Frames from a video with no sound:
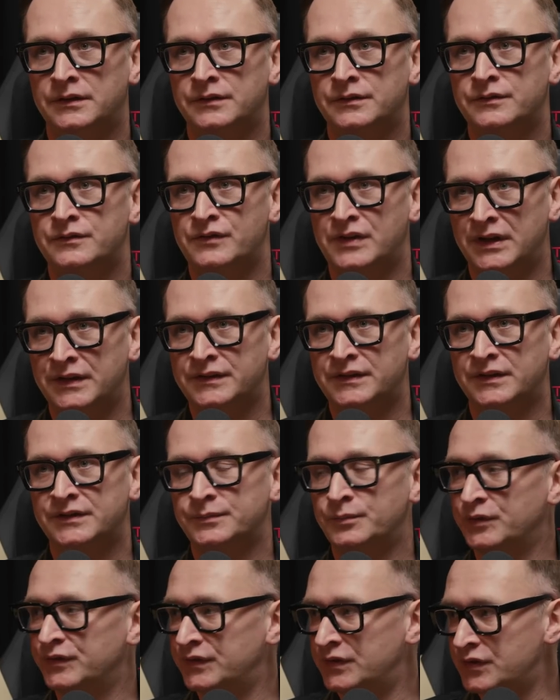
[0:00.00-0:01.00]
great
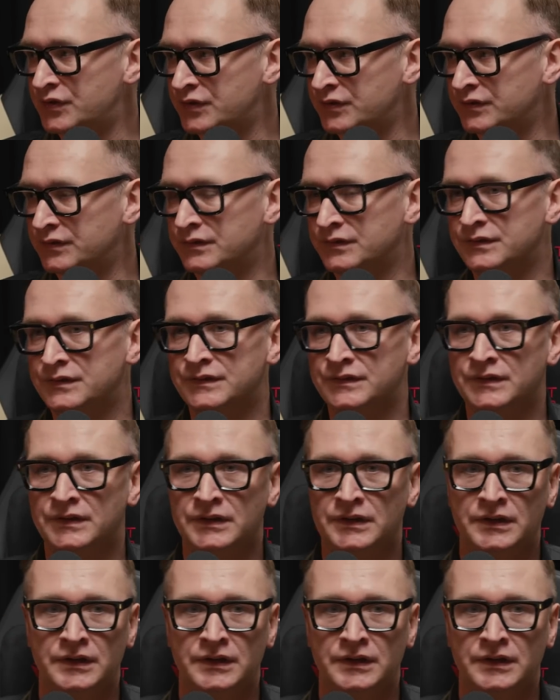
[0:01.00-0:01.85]
expositions,